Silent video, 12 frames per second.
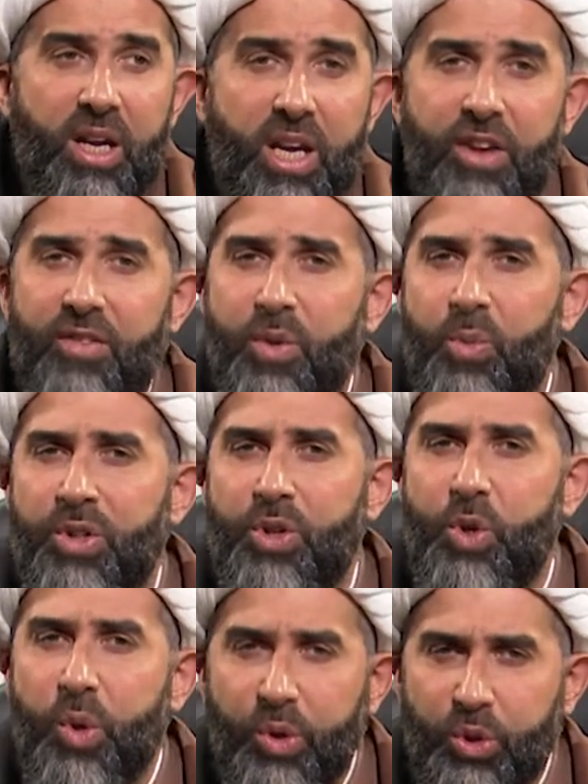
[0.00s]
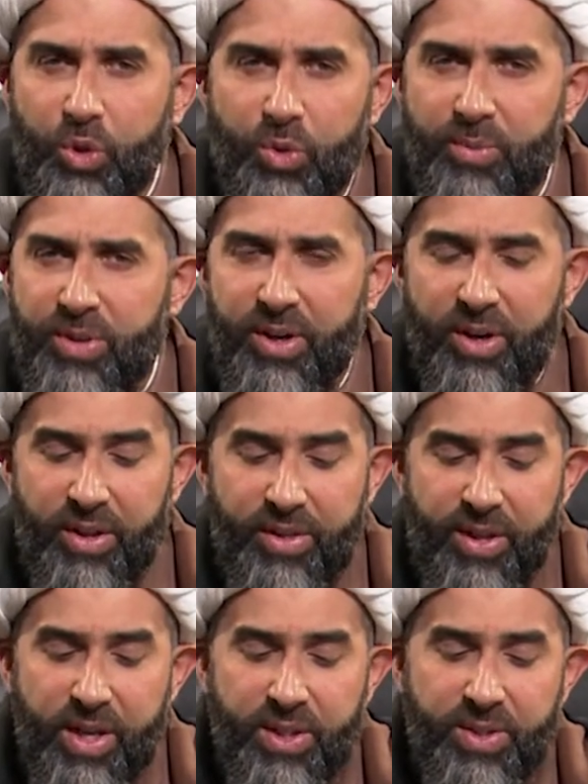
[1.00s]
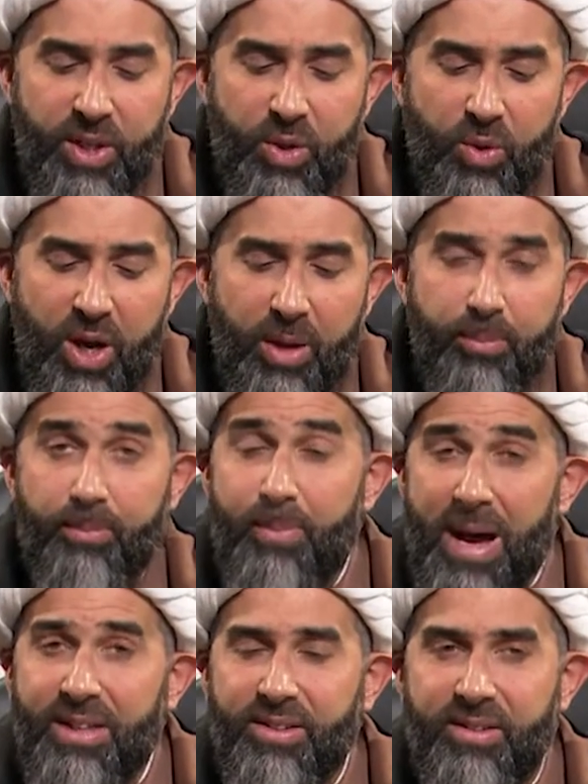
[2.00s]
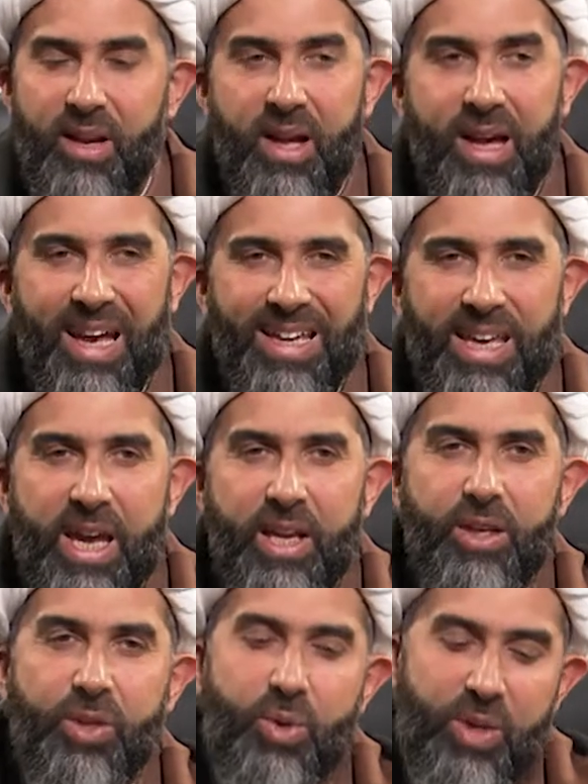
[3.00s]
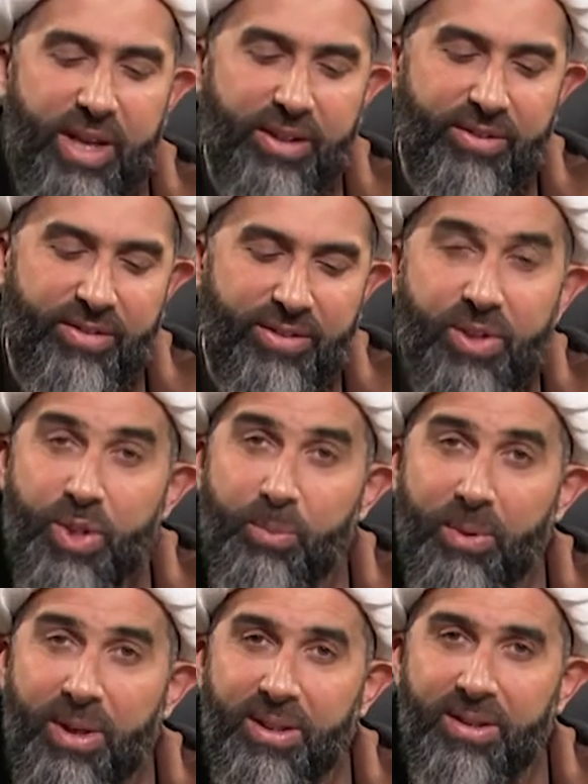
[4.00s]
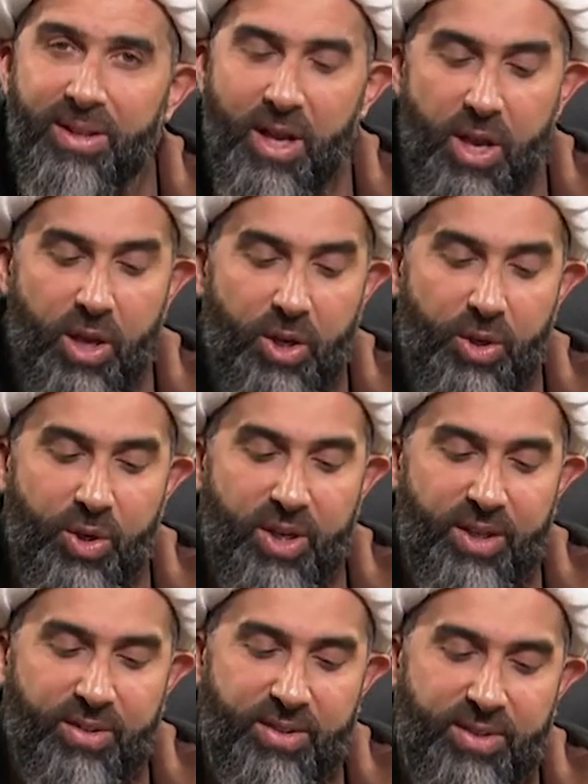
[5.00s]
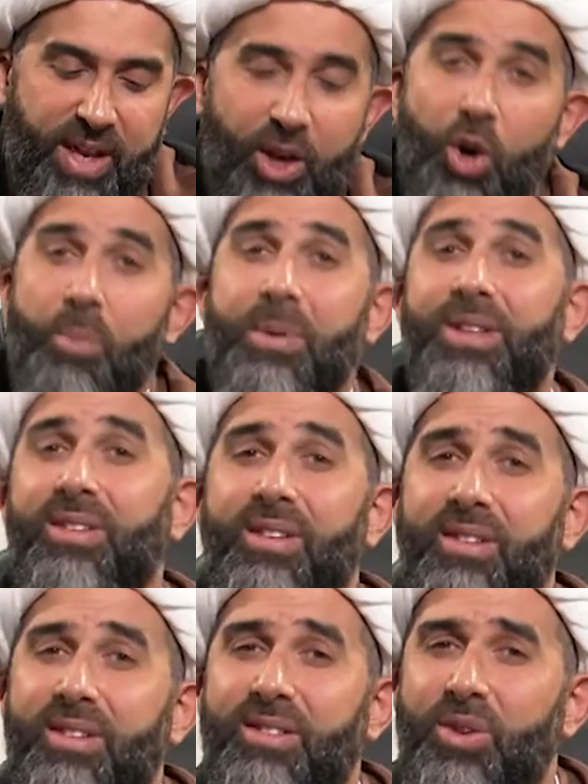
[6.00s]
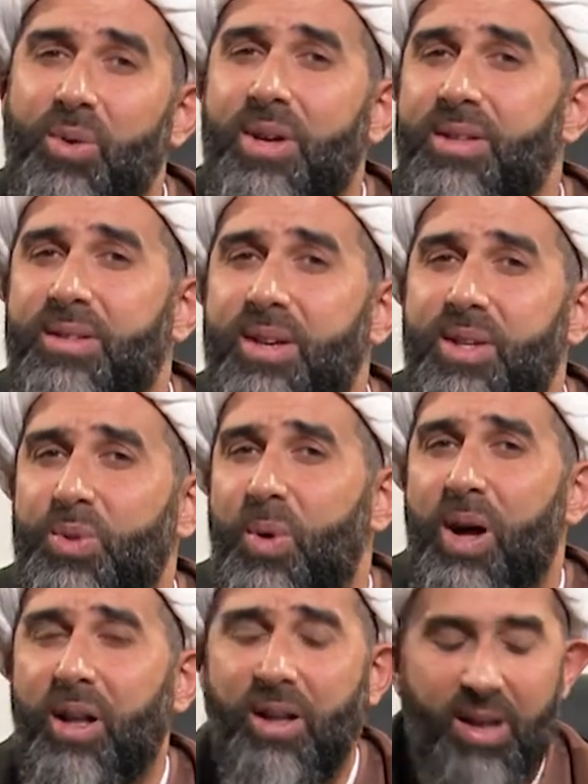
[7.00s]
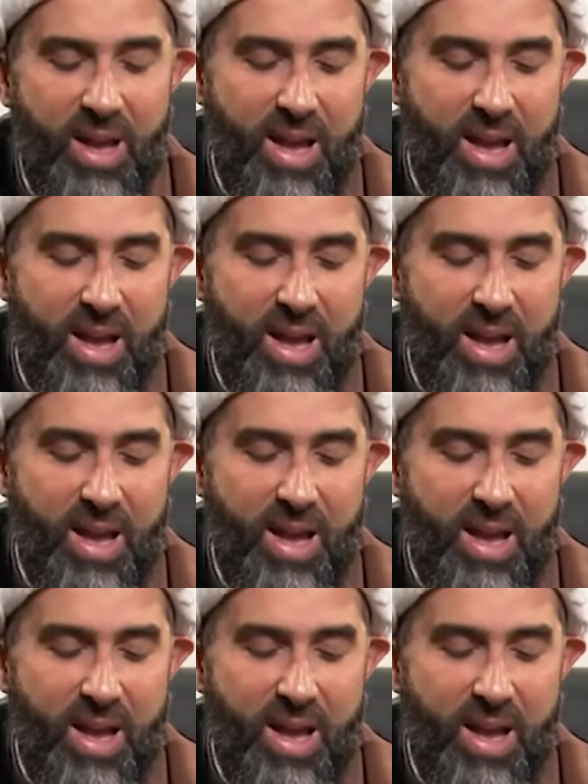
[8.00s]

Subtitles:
Even with YouTube, there are things that you are... But again, you need discipline. You need to stay committed to it as well.